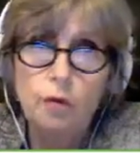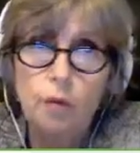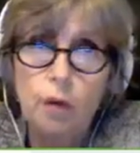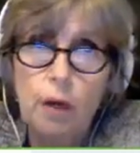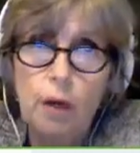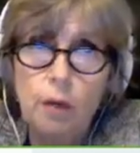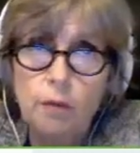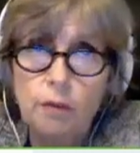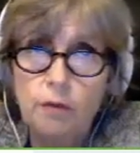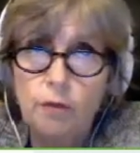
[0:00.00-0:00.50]

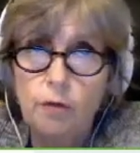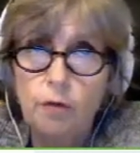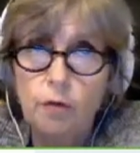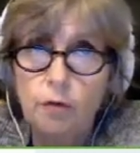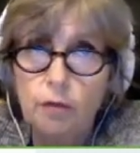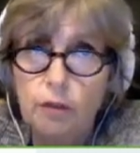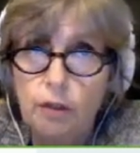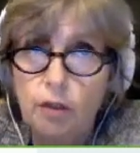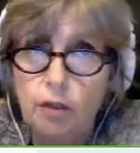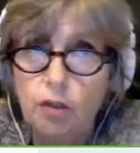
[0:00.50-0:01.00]
know how
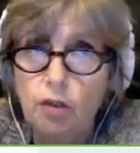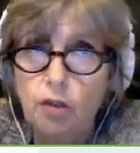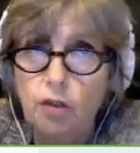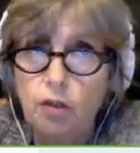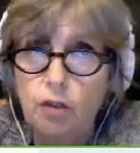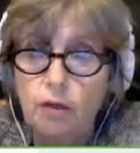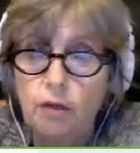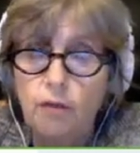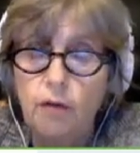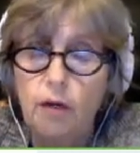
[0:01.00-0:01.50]
difficult it is to
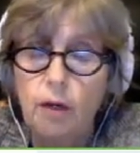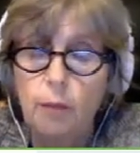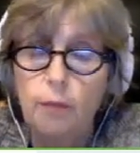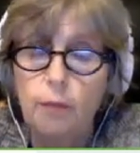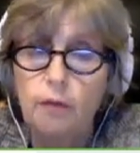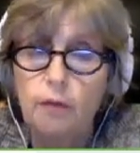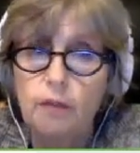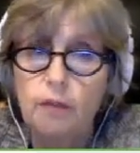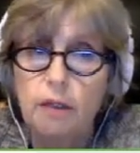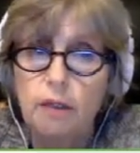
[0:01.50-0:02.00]
just have a
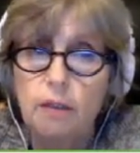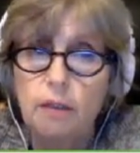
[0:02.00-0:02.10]
couple of